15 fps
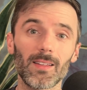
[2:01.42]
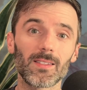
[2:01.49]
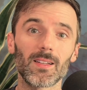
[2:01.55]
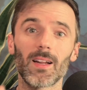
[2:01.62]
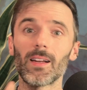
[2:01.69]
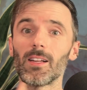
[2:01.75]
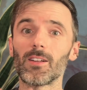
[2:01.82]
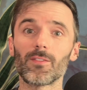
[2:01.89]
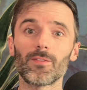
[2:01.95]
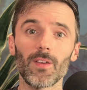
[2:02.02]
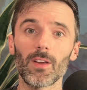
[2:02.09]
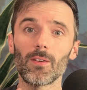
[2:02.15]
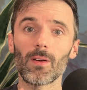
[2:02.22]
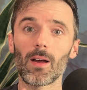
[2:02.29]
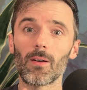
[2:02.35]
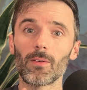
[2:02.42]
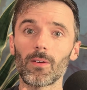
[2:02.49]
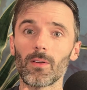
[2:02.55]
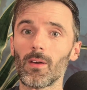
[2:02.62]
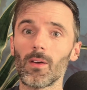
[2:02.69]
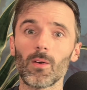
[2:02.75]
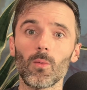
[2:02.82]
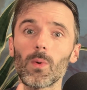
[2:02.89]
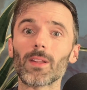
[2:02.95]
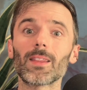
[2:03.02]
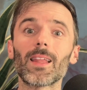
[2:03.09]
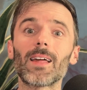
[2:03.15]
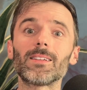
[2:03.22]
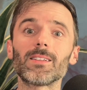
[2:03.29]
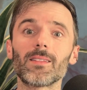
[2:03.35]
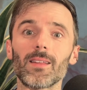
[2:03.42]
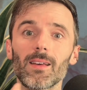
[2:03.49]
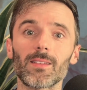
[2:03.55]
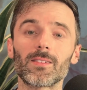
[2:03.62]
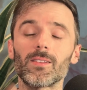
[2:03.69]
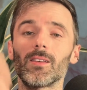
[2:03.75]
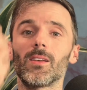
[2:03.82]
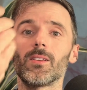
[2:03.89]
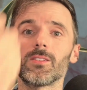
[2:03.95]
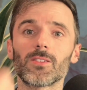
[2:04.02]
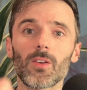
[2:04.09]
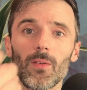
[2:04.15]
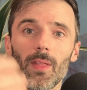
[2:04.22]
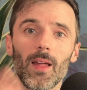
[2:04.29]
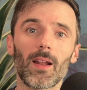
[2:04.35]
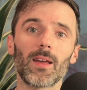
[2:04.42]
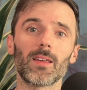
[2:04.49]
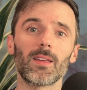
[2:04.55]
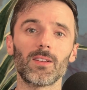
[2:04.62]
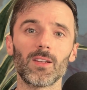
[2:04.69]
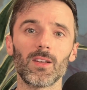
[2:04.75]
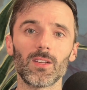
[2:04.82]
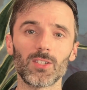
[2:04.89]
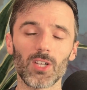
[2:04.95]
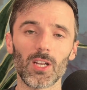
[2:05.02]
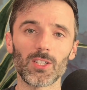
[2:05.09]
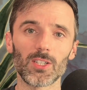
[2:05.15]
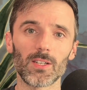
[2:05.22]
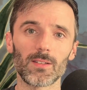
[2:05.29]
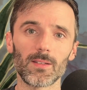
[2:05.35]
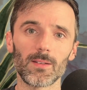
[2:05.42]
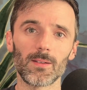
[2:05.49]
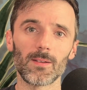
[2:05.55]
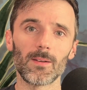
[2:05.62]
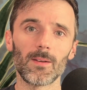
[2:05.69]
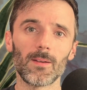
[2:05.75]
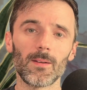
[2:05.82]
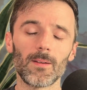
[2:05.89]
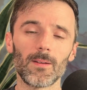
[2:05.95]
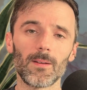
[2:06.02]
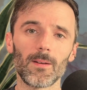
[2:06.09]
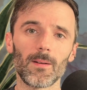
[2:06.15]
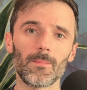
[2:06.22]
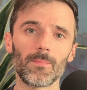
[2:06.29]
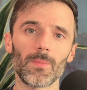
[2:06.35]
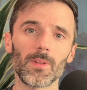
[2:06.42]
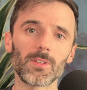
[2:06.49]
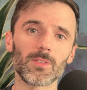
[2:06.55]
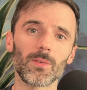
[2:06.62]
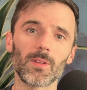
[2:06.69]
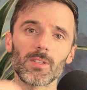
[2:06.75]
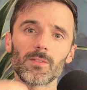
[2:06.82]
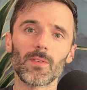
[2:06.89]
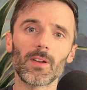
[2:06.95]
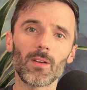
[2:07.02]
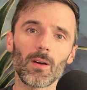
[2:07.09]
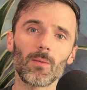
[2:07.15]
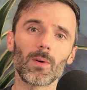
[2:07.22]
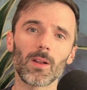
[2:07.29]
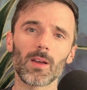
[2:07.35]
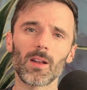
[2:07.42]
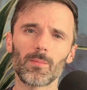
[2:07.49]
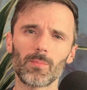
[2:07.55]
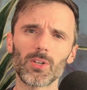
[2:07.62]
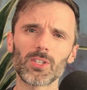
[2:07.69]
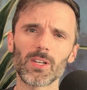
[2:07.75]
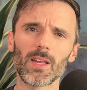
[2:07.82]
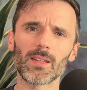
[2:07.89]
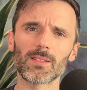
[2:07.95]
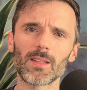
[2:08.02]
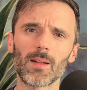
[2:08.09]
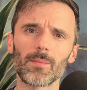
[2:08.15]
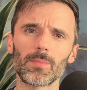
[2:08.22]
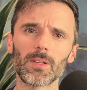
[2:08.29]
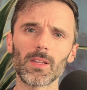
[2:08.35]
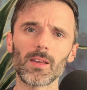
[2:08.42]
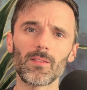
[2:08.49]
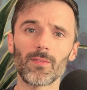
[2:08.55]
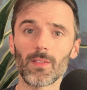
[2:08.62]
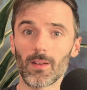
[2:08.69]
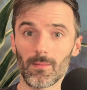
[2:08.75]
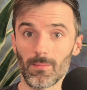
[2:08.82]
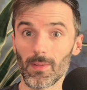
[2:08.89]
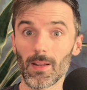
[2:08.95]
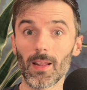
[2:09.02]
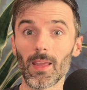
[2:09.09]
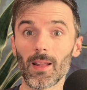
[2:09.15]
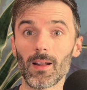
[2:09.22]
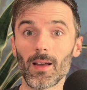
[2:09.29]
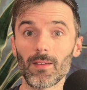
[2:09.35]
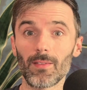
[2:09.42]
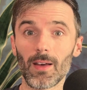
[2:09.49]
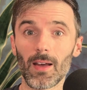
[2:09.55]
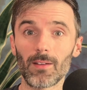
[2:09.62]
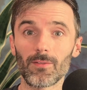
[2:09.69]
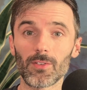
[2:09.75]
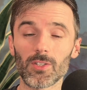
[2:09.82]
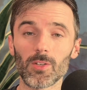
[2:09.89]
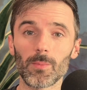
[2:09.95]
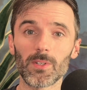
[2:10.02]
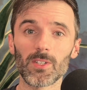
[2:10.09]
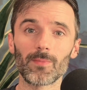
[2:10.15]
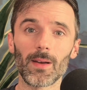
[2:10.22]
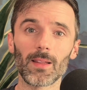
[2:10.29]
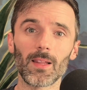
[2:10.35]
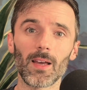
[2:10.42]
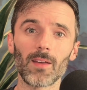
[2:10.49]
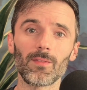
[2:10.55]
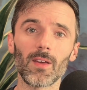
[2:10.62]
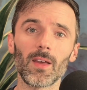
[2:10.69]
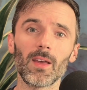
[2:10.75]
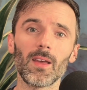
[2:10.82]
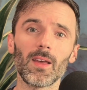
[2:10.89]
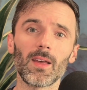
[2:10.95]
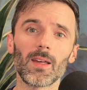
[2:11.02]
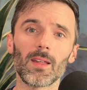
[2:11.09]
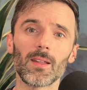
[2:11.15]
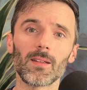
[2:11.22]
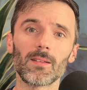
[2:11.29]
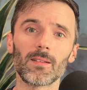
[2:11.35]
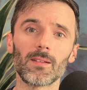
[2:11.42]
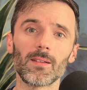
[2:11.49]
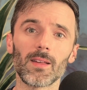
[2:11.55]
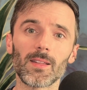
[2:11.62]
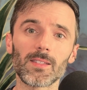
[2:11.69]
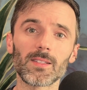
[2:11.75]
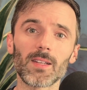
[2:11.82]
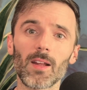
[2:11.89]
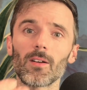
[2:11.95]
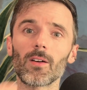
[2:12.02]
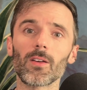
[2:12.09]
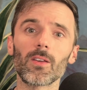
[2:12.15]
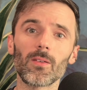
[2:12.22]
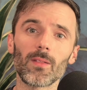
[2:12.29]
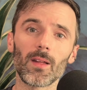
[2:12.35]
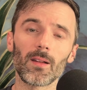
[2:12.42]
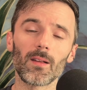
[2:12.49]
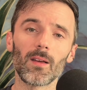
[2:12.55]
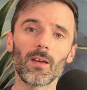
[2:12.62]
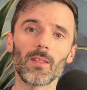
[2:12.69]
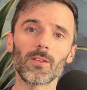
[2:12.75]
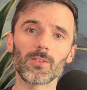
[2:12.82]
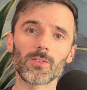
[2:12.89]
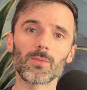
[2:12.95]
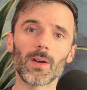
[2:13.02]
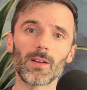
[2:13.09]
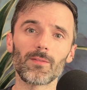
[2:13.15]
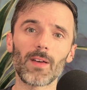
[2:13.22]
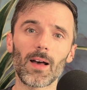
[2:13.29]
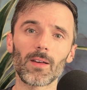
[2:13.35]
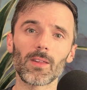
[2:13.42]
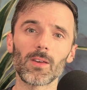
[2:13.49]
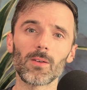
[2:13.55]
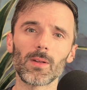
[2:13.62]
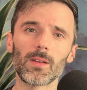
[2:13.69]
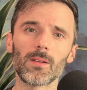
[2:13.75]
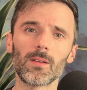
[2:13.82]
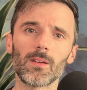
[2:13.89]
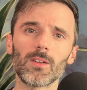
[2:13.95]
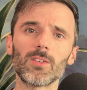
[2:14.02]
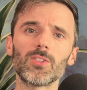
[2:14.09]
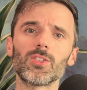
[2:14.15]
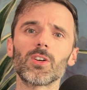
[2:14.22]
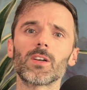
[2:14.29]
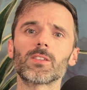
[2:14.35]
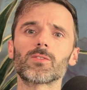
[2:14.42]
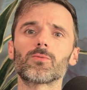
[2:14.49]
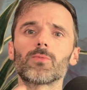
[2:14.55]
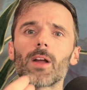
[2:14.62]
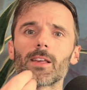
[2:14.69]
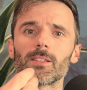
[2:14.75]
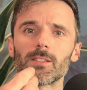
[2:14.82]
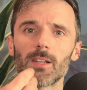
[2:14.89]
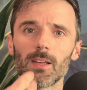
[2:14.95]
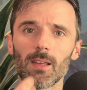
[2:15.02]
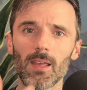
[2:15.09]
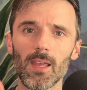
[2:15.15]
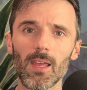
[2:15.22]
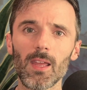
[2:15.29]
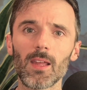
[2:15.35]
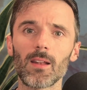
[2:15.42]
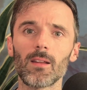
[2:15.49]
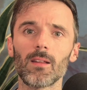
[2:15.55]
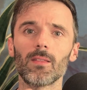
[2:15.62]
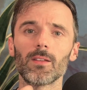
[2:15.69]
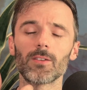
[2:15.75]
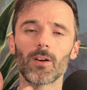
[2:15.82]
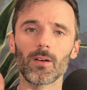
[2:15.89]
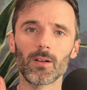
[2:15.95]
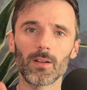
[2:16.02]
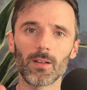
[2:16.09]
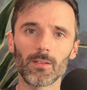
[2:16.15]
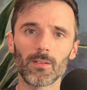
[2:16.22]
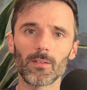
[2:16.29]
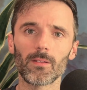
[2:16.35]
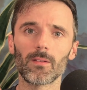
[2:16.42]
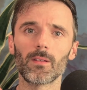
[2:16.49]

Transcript: it. I need to figure out what led to this so that I can change it. And so in this video, I want to kind of push against that belief that again, I've had for so much of my life, and instead argue that there's great value in just resting in the darkness,